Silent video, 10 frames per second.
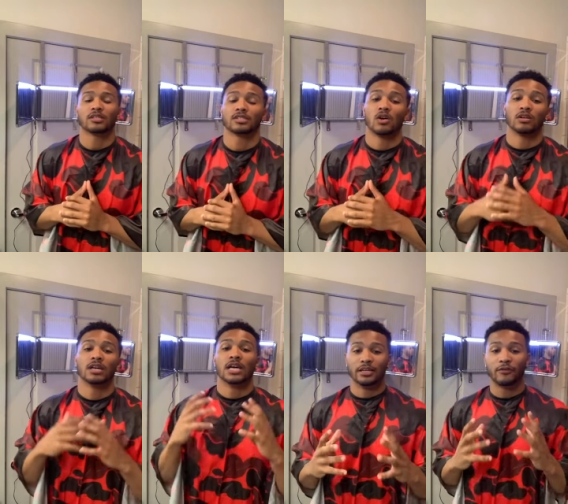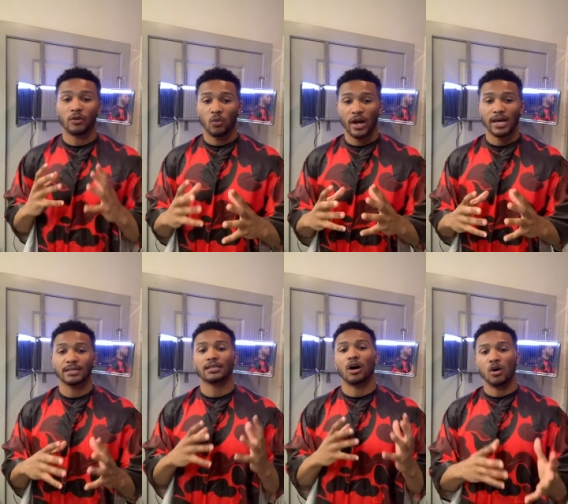on different ways to
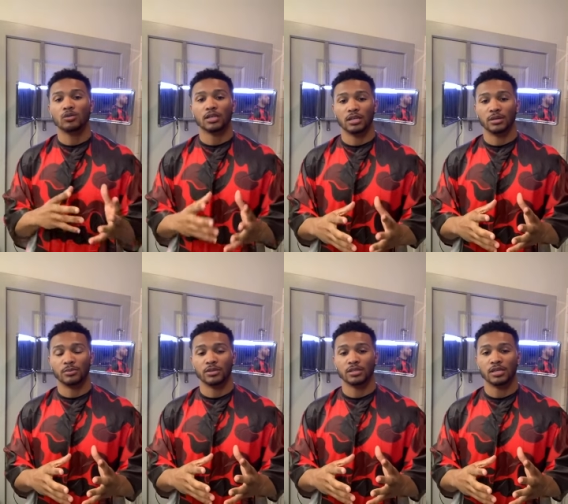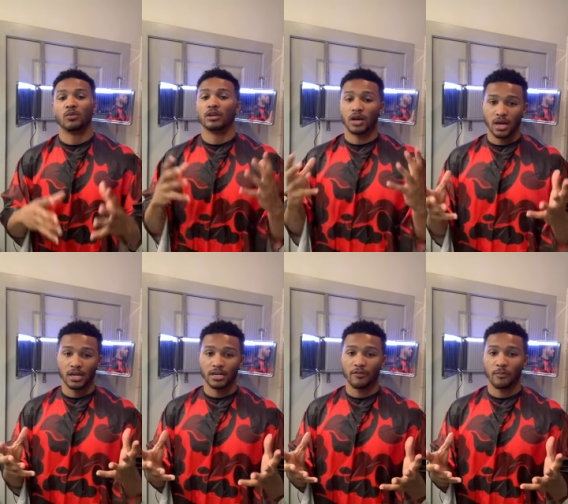hold the clippers when you're cutting
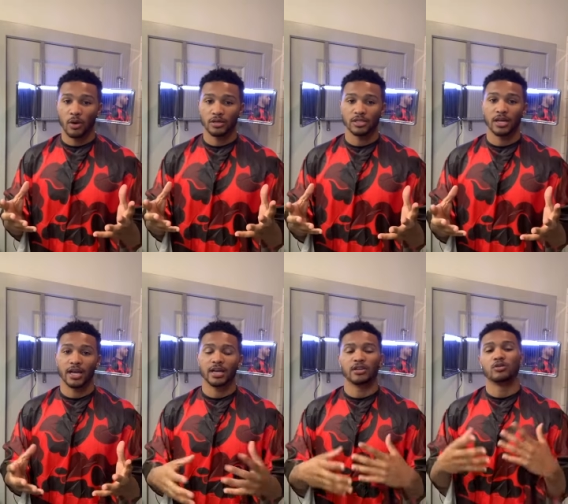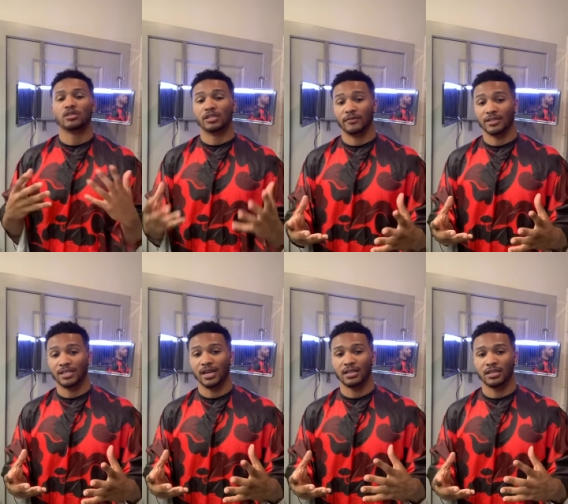different parts of your head and using different
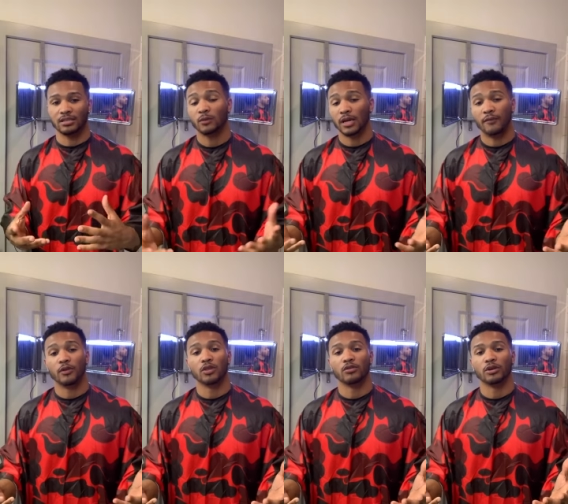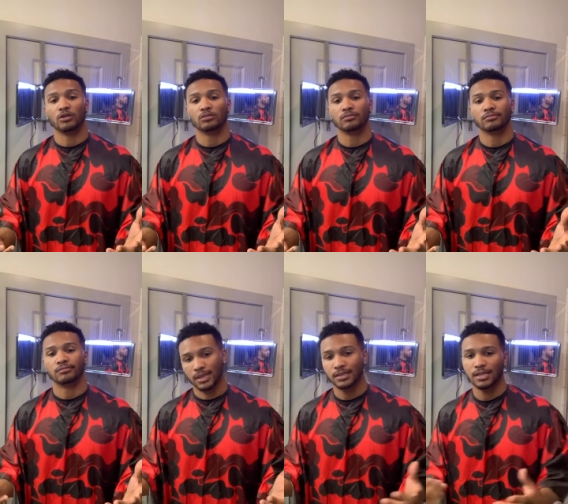techniques. Without further ado,
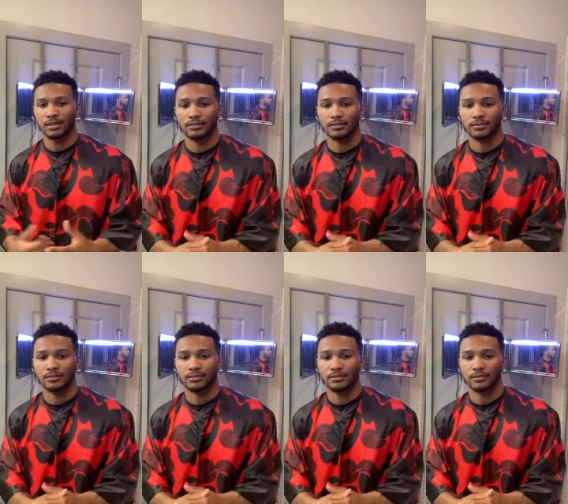let's cut.